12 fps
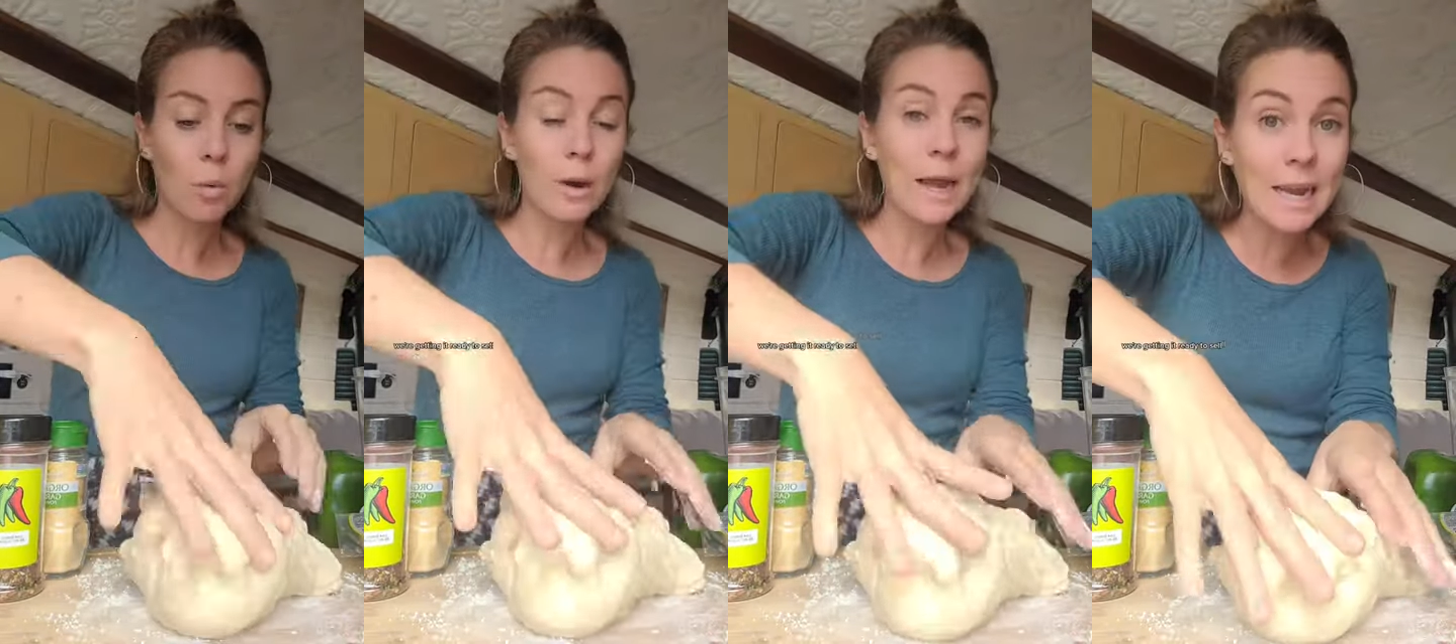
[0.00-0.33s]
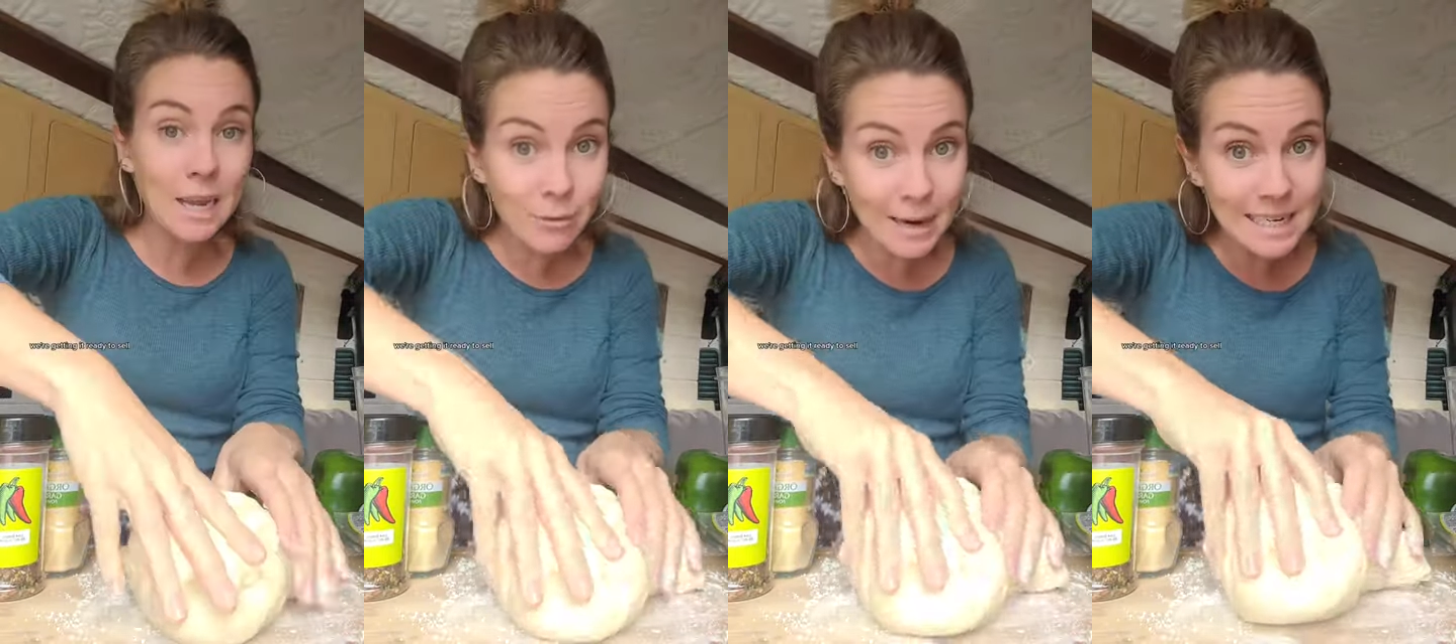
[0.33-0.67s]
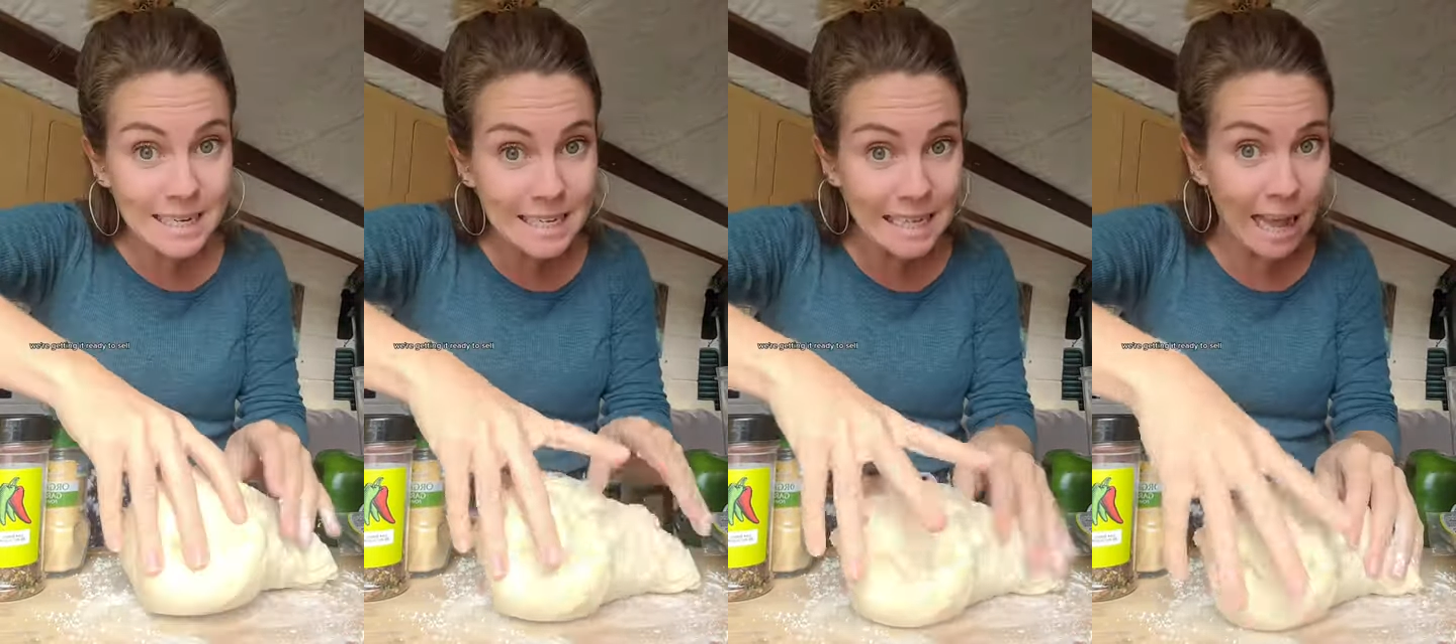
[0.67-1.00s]
We're getting it
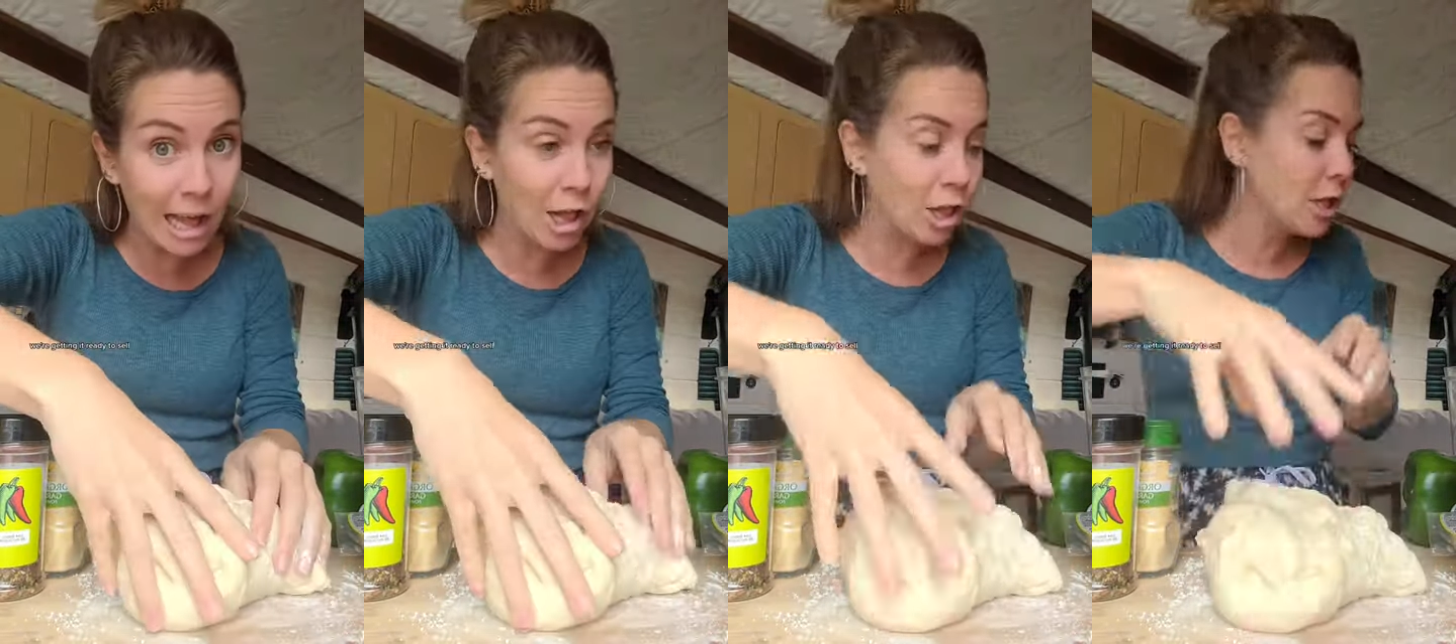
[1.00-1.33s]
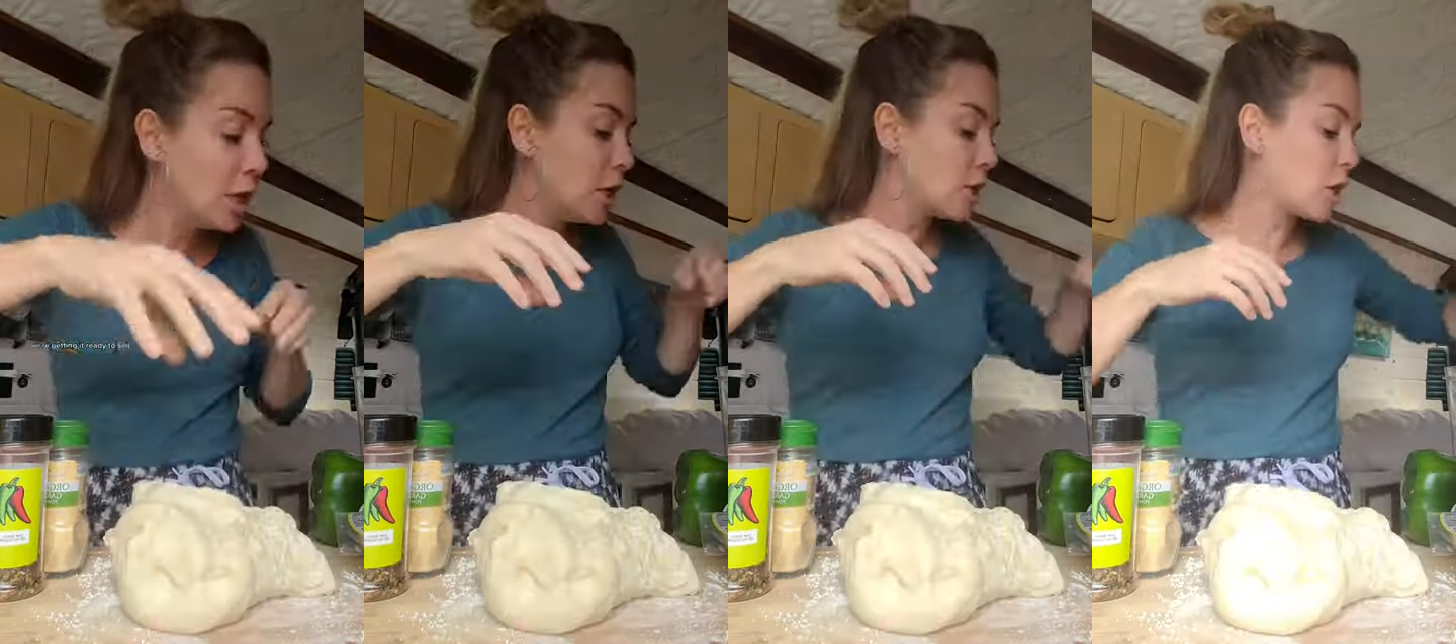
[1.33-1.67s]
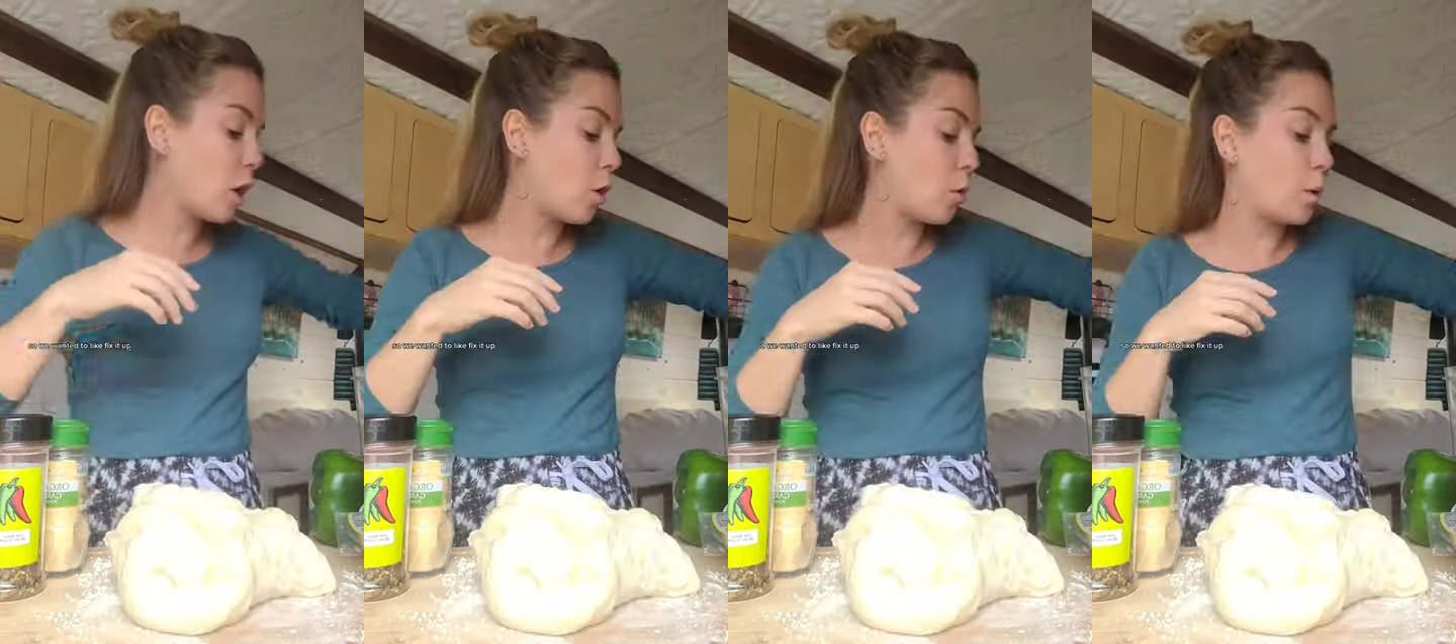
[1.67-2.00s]
ready to sell.
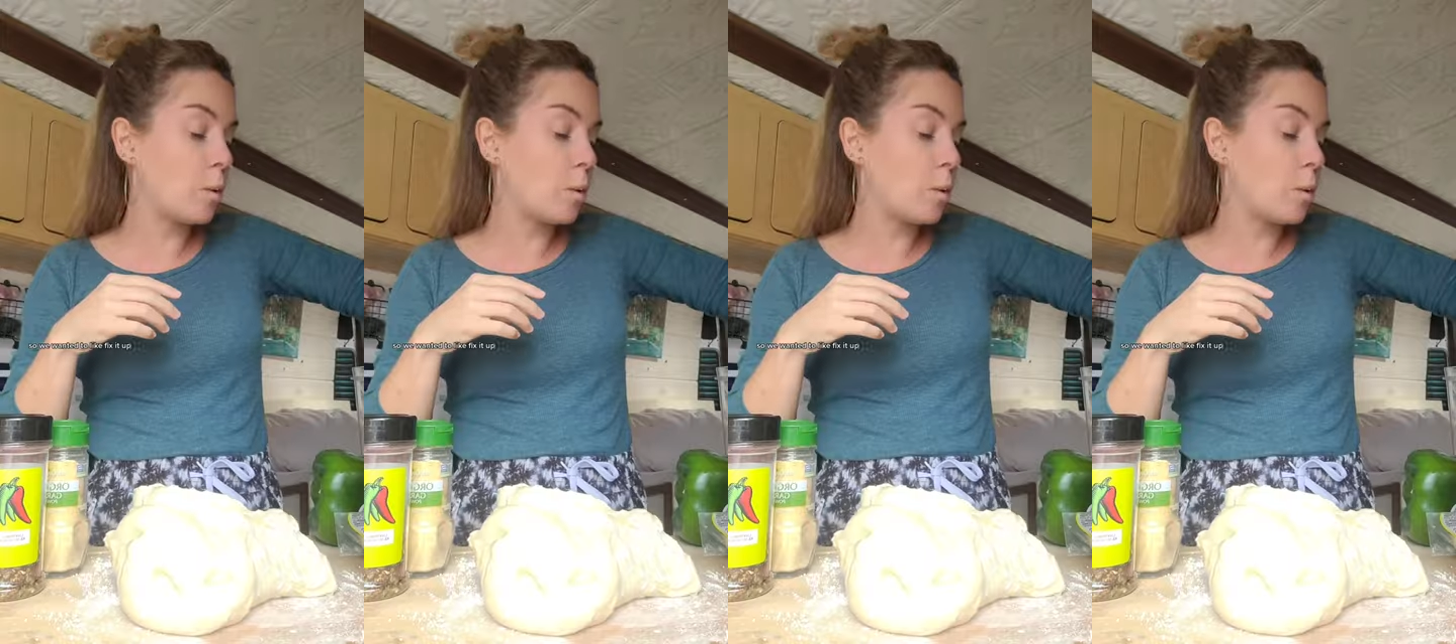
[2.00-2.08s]
So